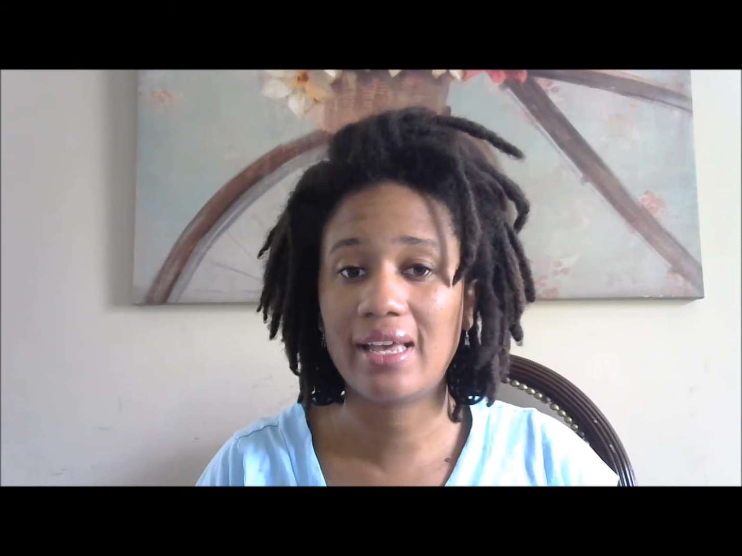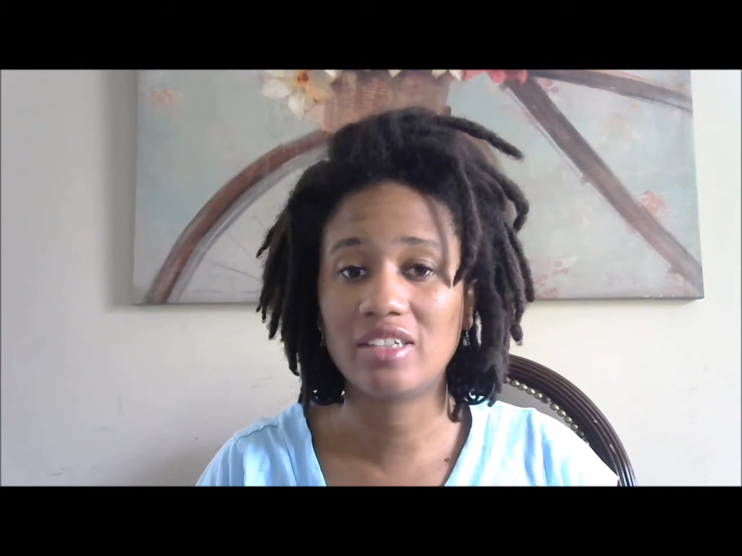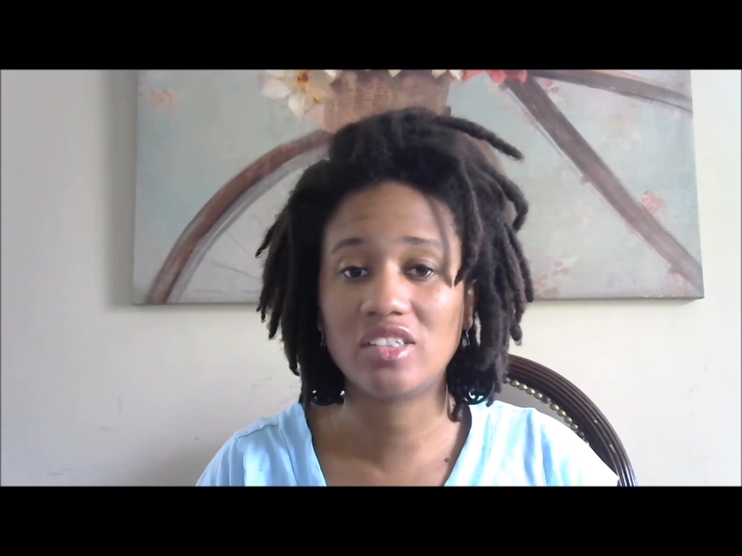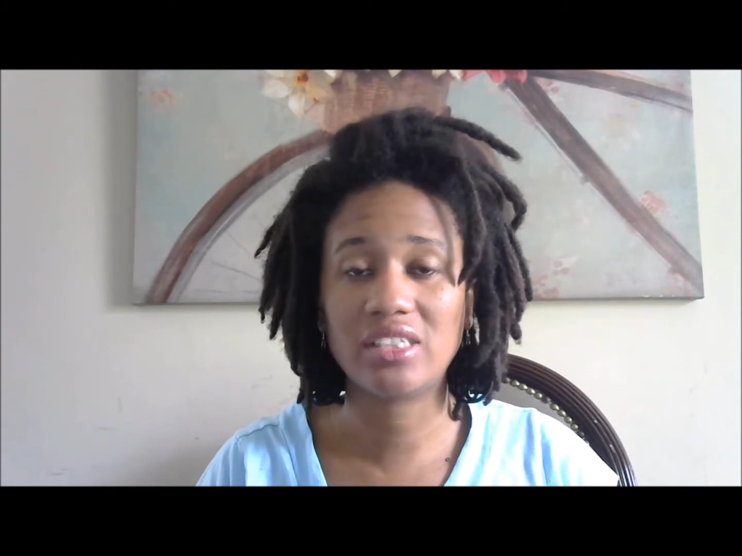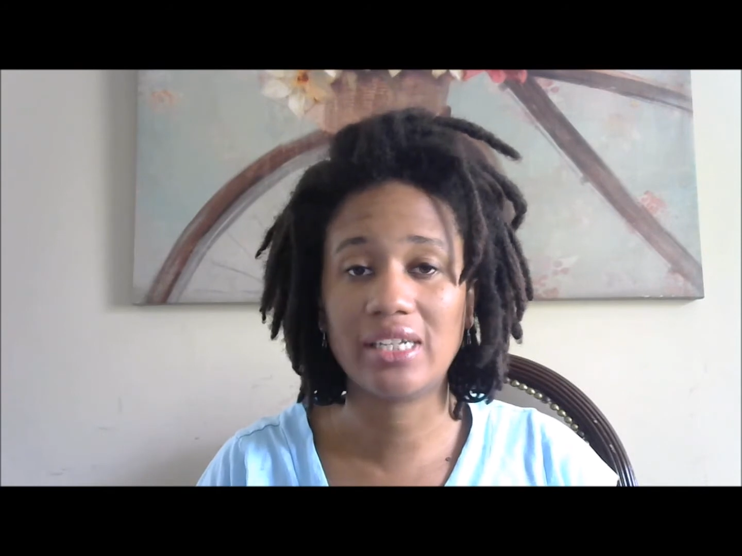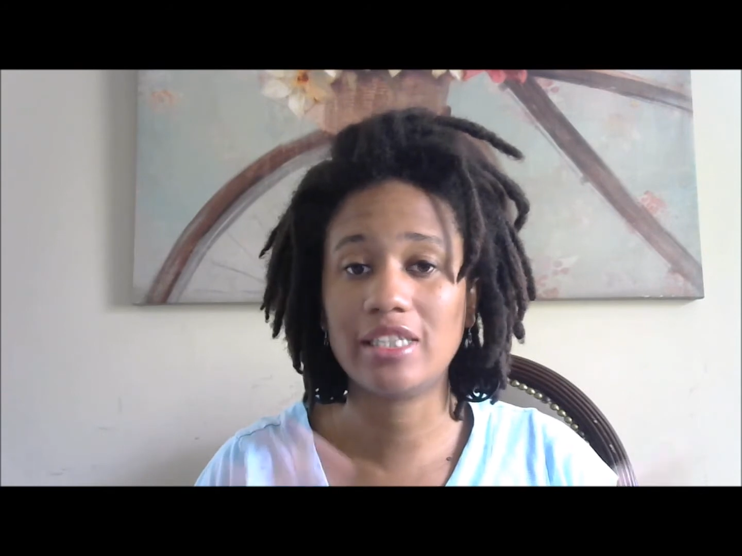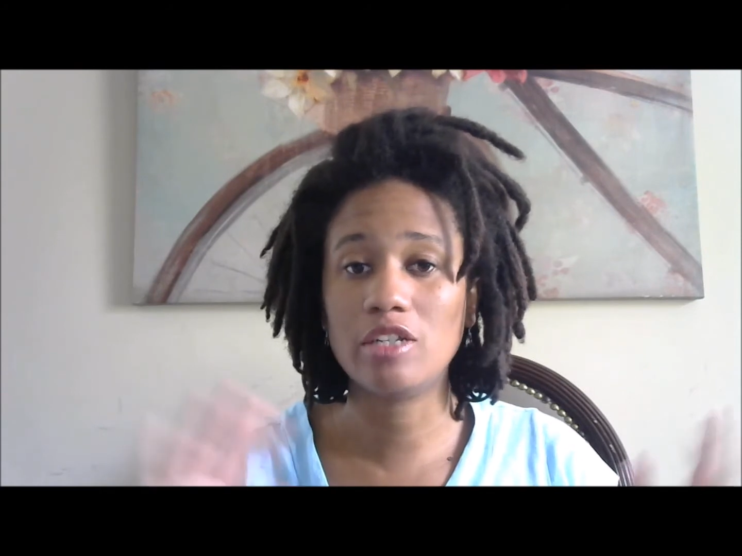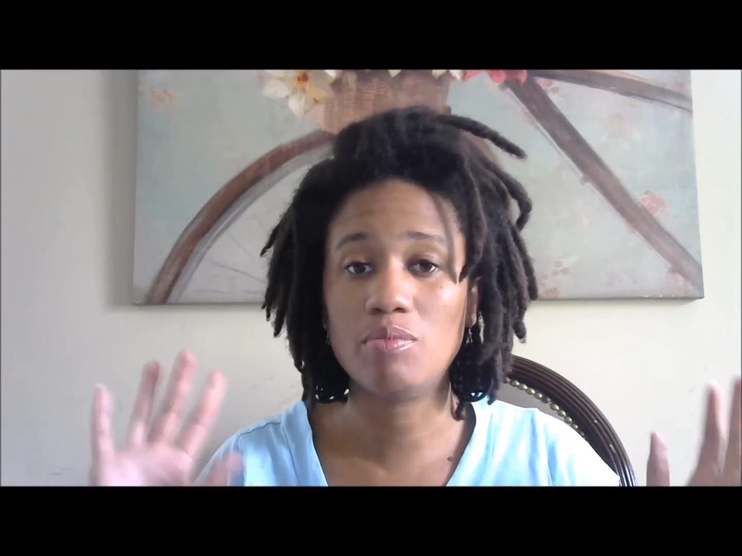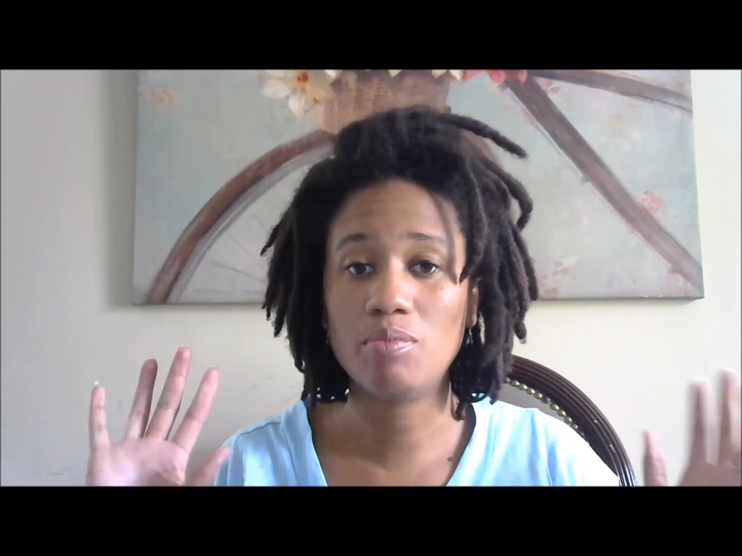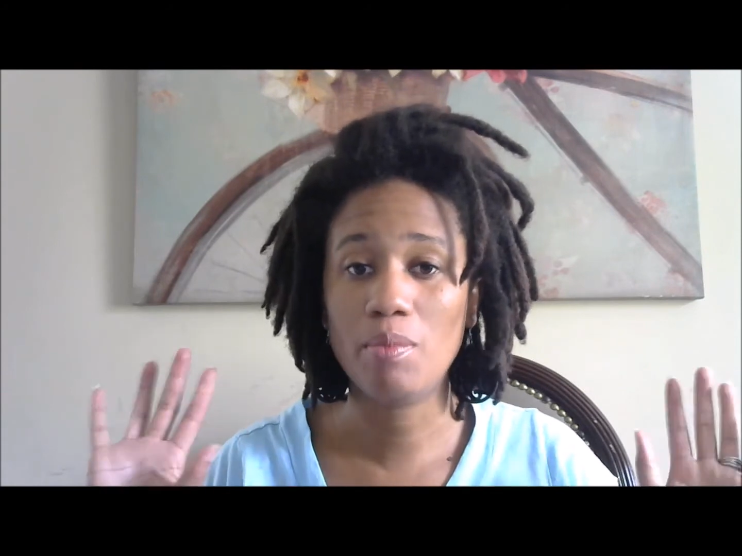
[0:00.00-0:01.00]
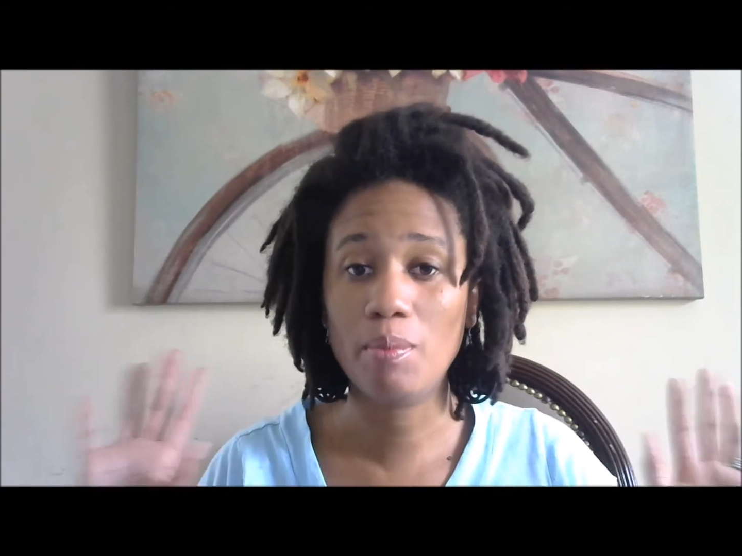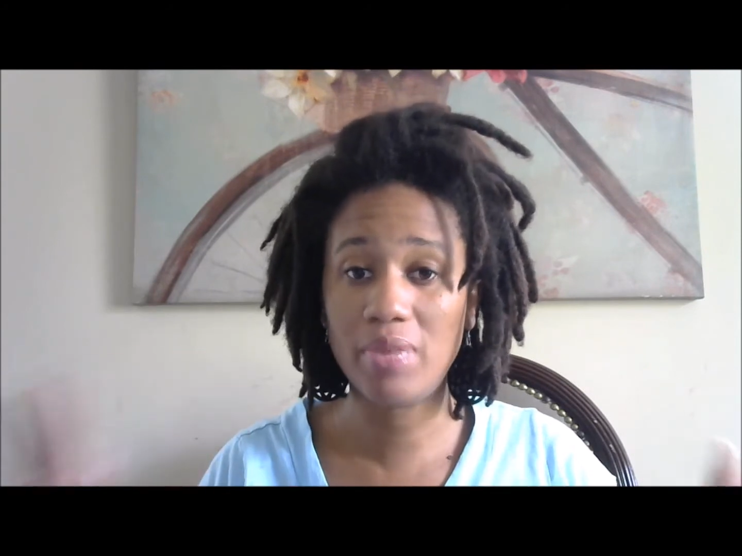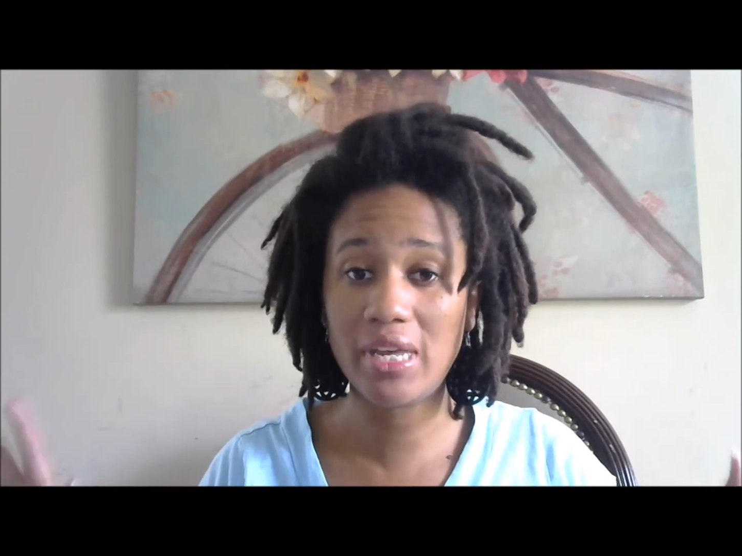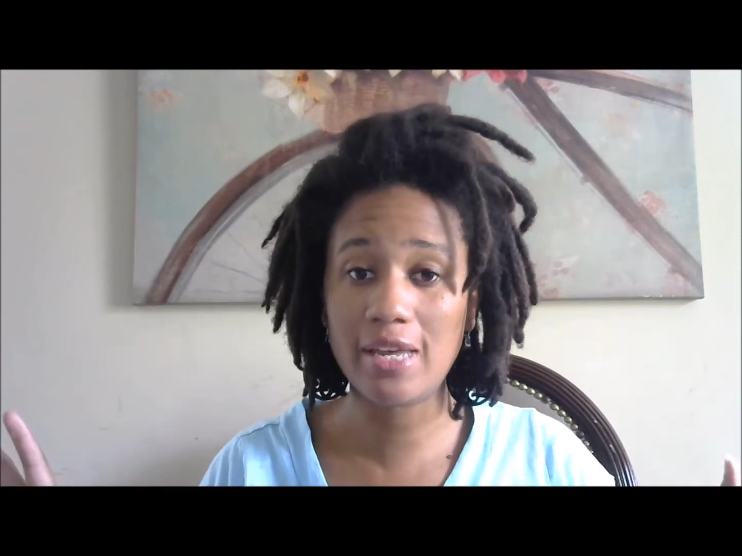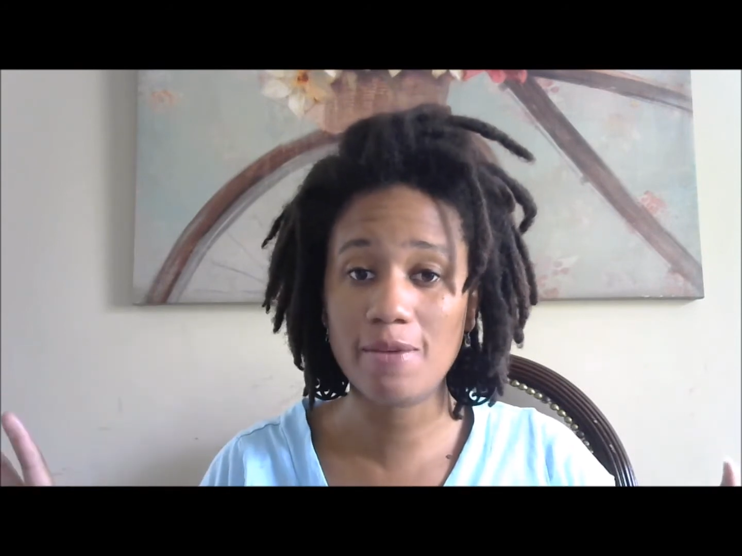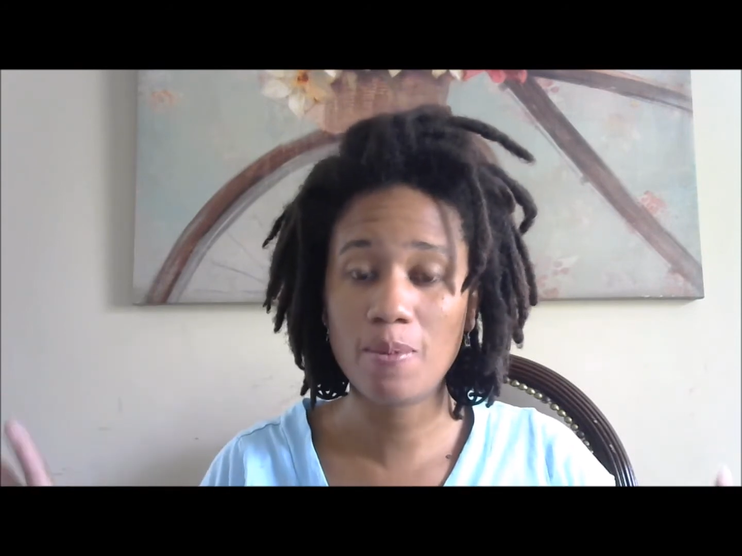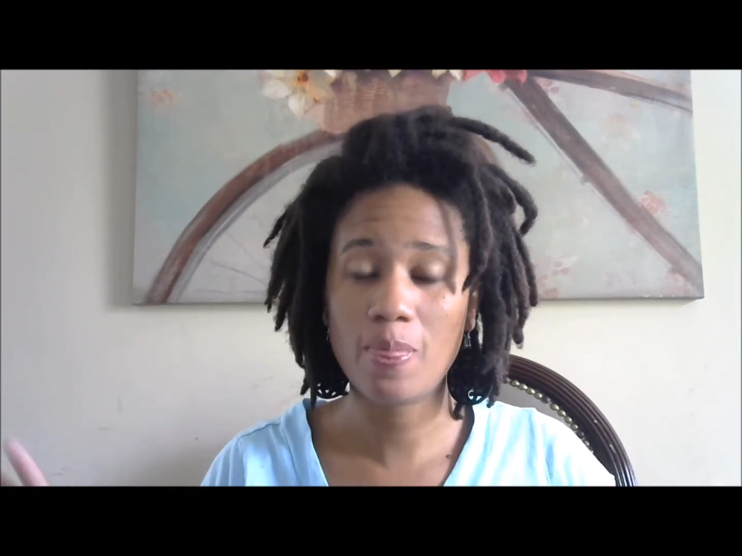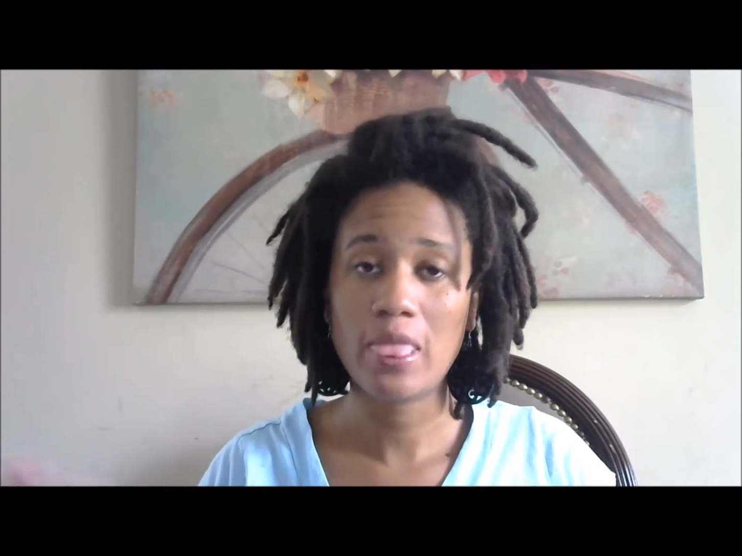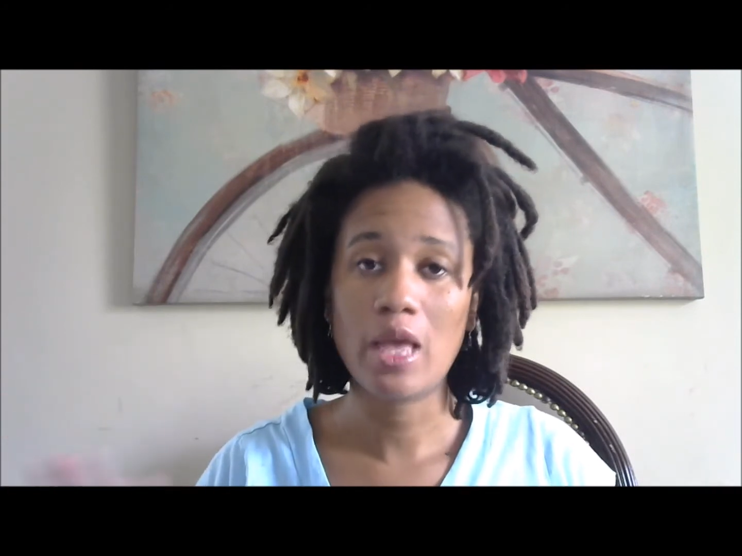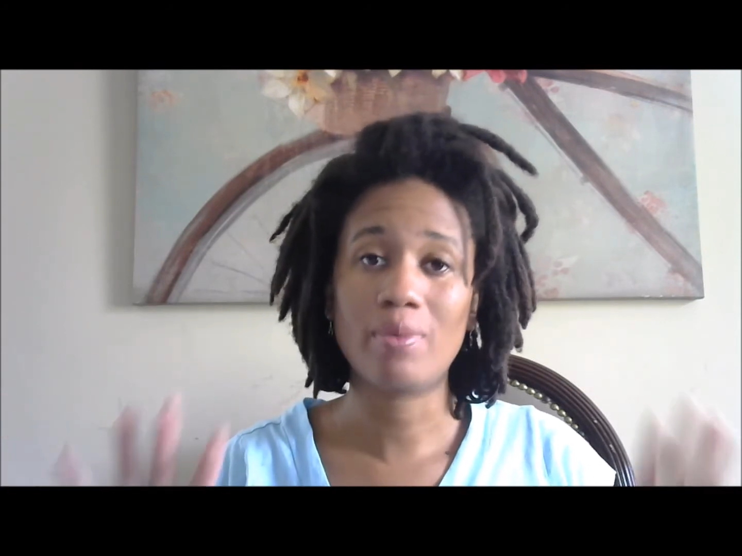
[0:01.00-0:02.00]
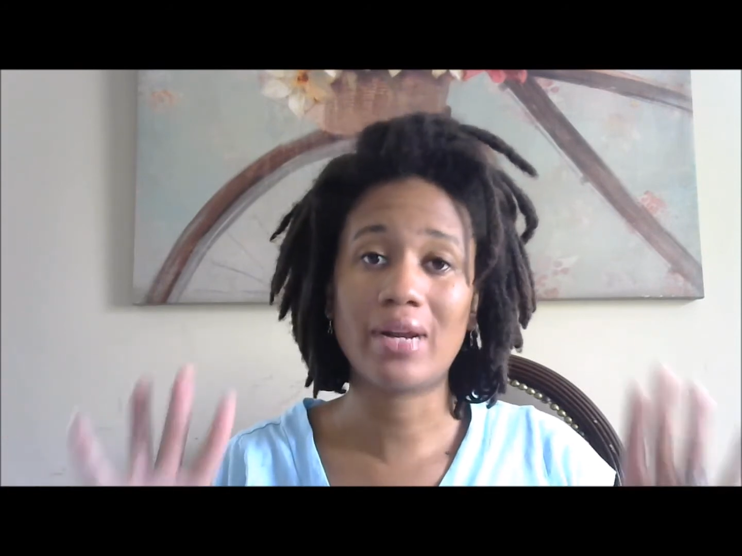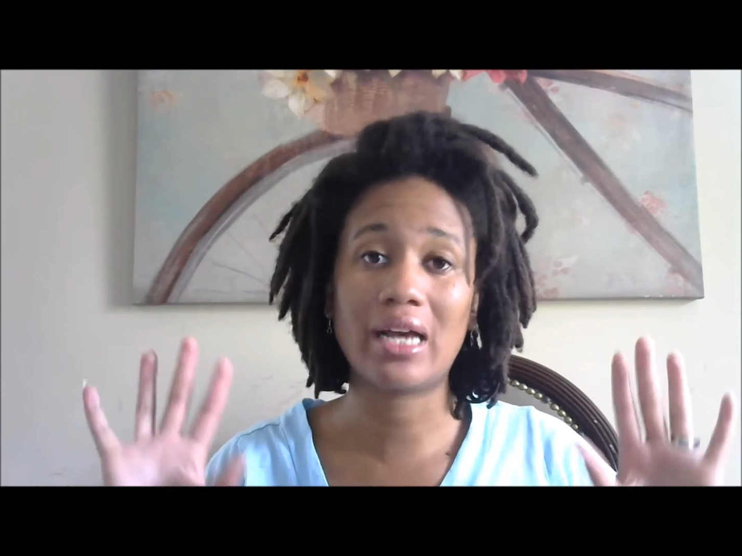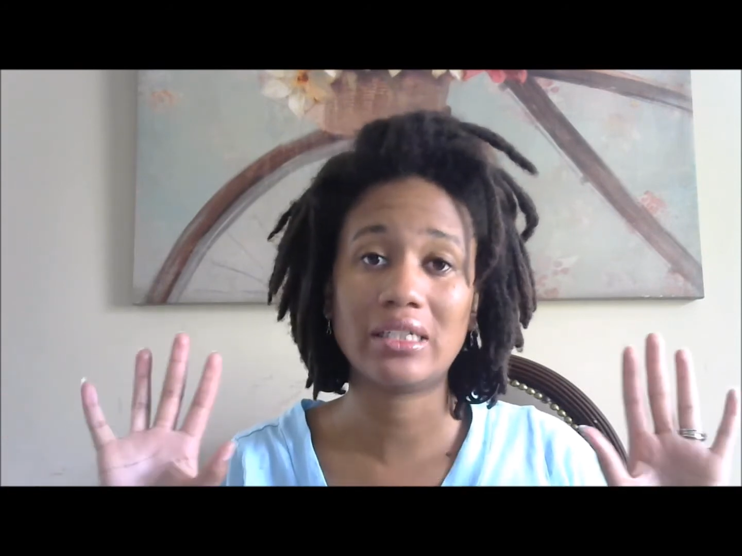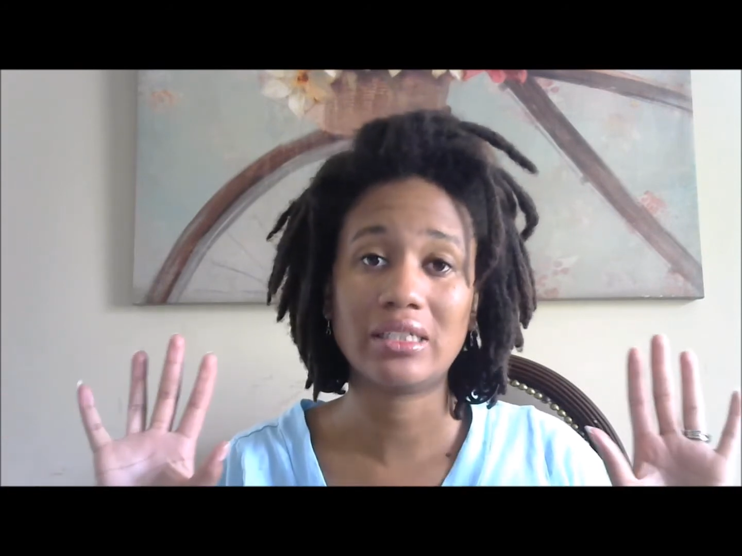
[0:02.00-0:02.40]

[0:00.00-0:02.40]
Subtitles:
I just let them be. But I